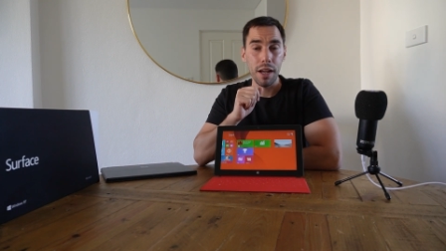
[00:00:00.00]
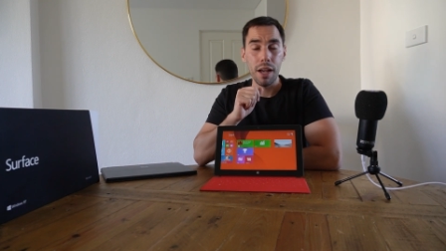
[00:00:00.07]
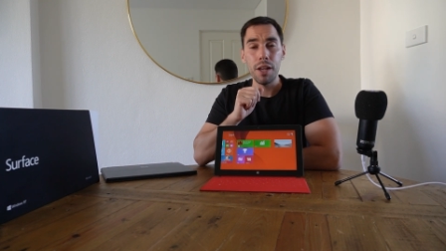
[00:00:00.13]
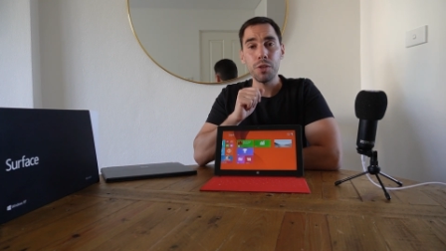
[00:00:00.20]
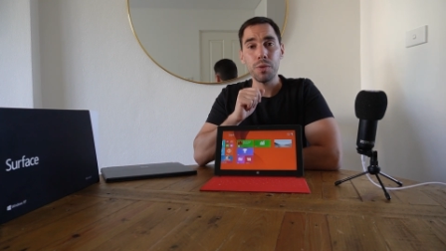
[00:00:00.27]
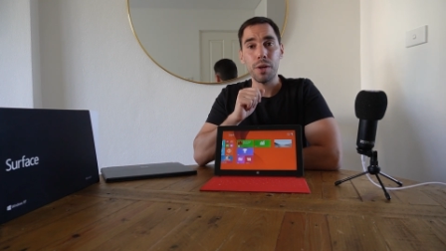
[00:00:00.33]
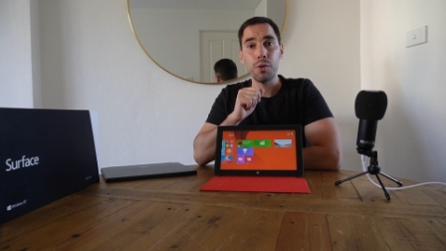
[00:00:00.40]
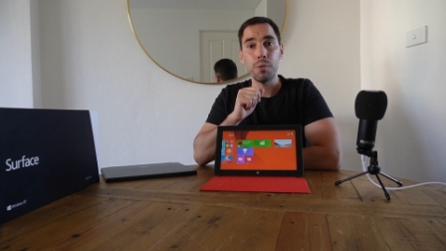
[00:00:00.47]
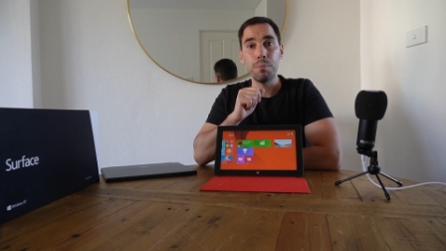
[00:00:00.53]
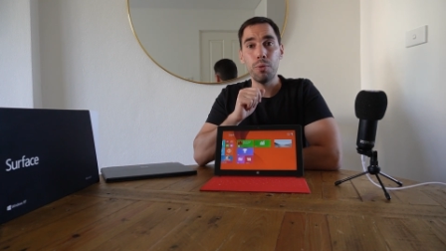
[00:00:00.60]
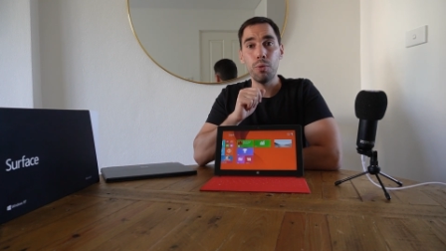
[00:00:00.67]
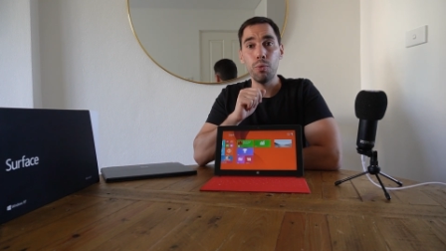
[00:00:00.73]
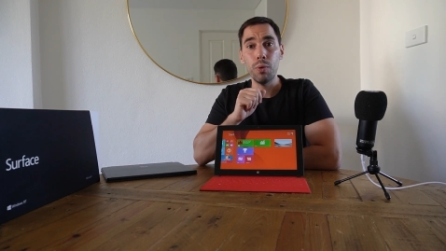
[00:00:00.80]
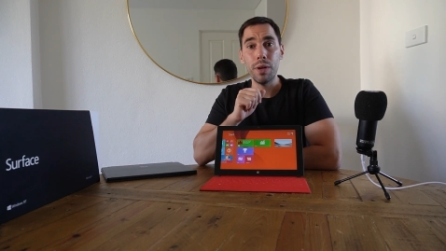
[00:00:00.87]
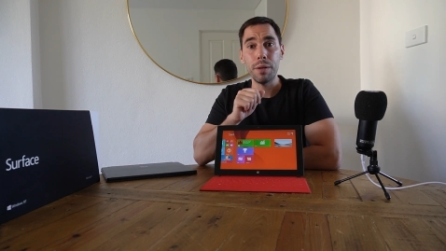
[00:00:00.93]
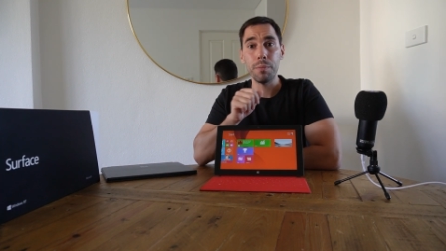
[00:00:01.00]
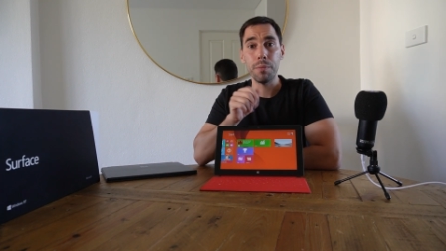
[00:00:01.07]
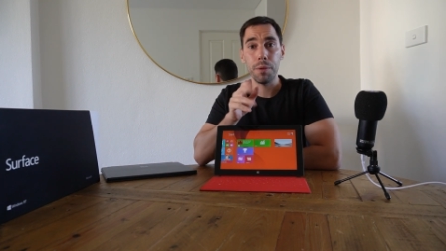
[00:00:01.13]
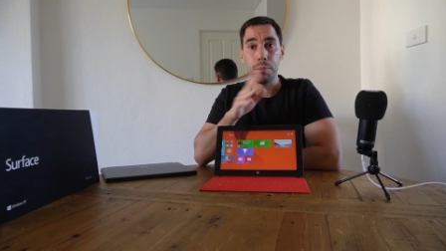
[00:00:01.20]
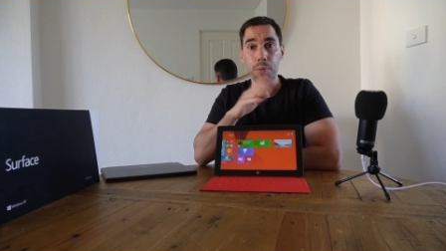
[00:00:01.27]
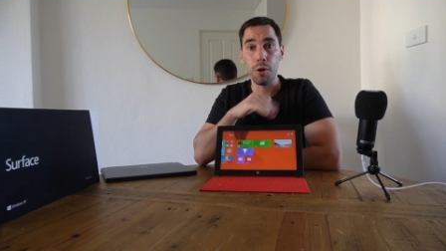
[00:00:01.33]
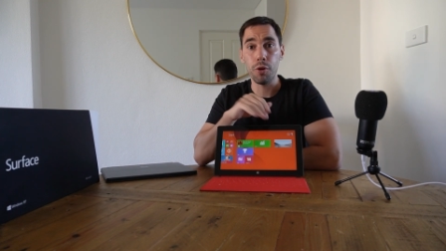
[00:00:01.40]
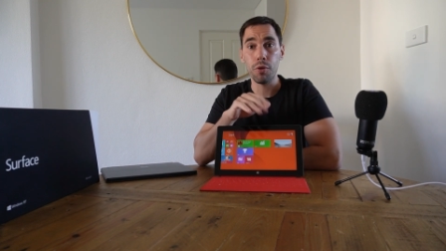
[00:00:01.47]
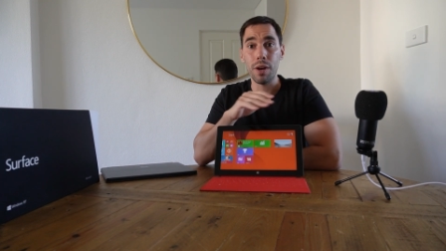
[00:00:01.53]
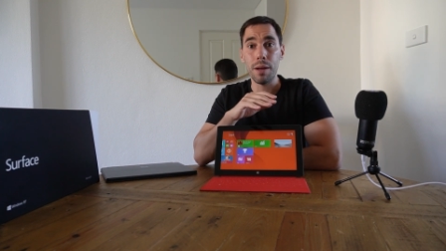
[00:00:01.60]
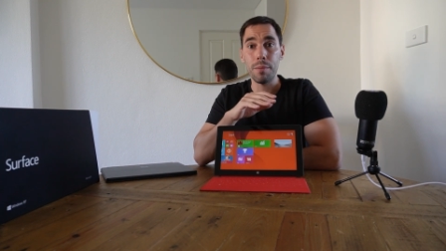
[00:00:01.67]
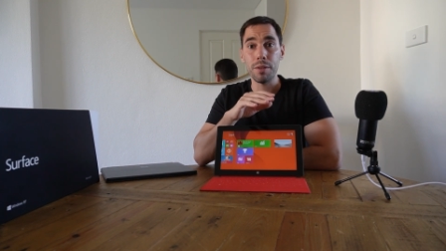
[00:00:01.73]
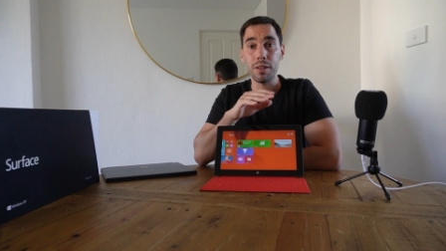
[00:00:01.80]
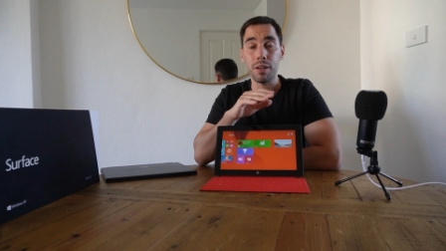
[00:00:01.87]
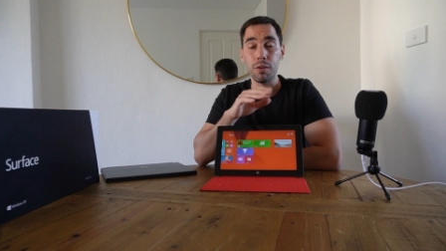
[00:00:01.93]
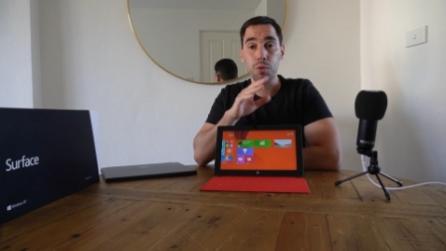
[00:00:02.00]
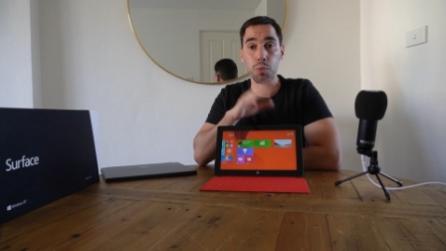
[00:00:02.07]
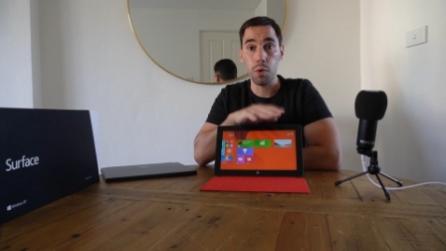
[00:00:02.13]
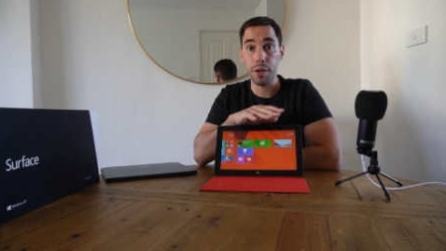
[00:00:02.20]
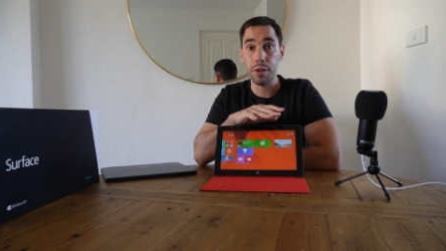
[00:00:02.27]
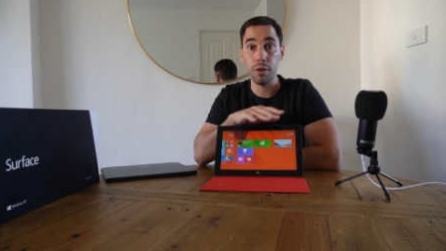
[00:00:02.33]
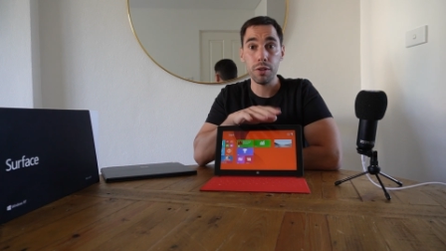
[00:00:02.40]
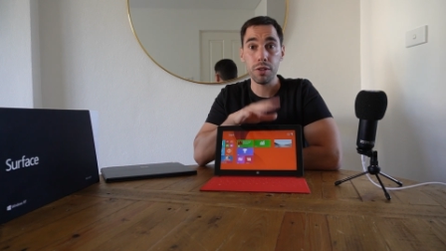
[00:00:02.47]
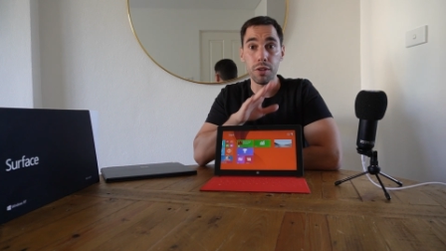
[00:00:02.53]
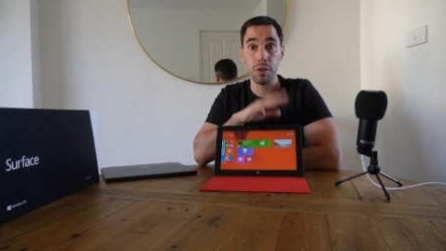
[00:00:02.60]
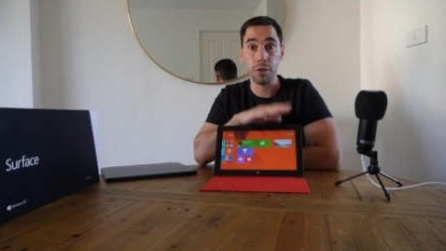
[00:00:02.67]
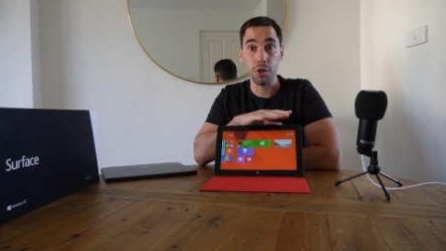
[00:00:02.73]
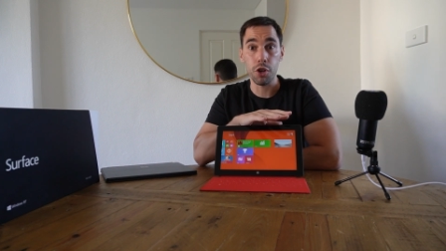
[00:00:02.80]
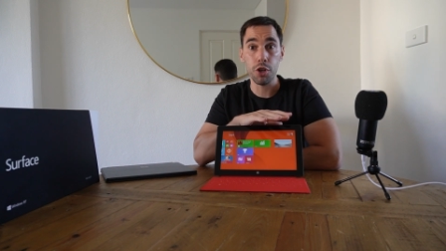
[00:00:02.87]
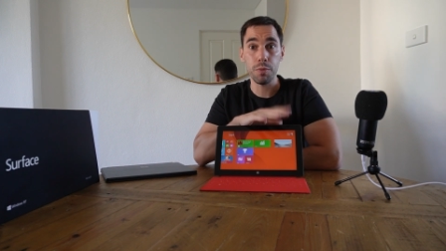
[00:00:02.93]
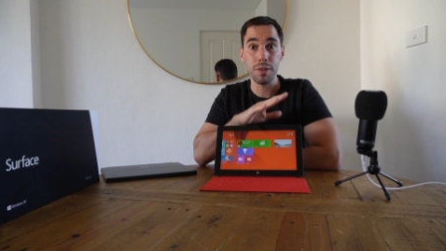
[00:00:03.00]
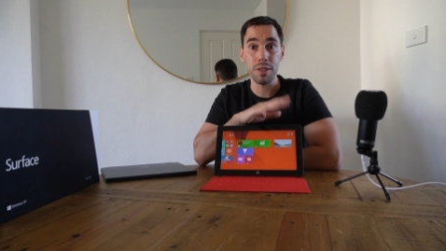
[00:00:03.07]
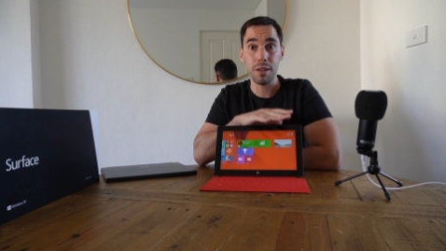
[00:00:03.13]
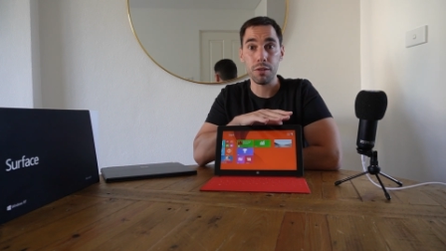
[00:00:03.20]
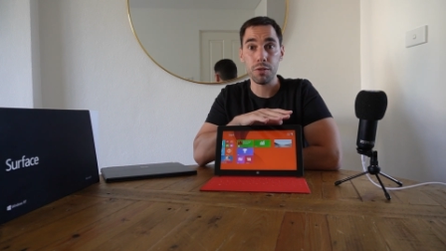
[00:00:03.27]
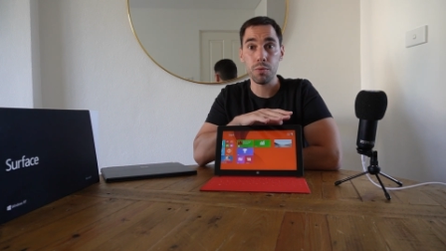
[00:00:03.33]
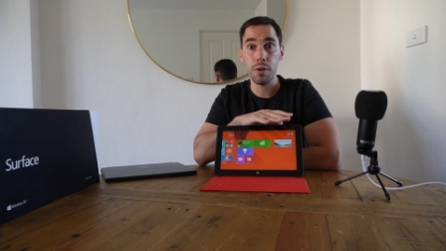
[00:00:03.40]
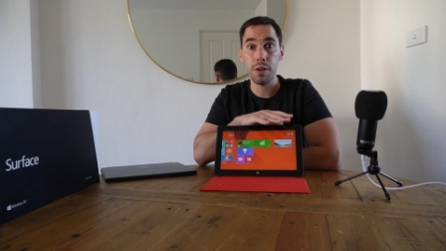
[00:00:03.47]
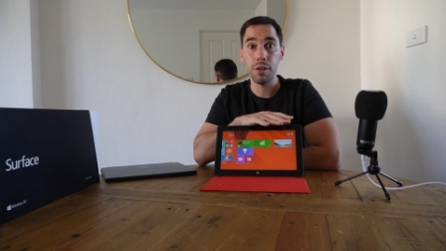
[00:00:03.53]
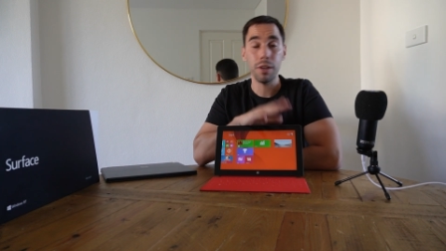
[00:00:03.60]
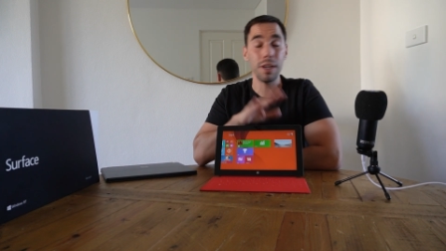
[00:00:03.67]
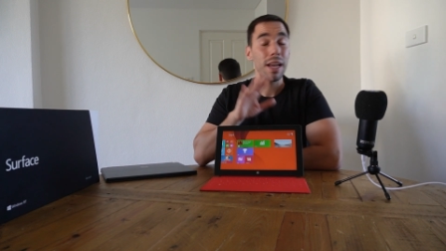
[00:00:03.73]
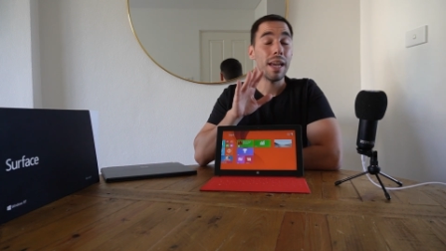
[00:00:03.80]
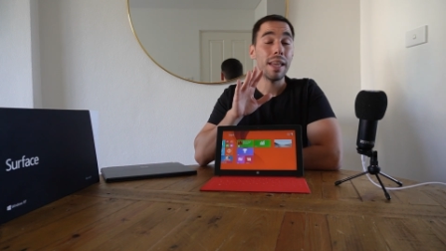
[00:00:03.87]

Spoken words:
so I could pull in the programs that I was working on, so the documents that I was working on,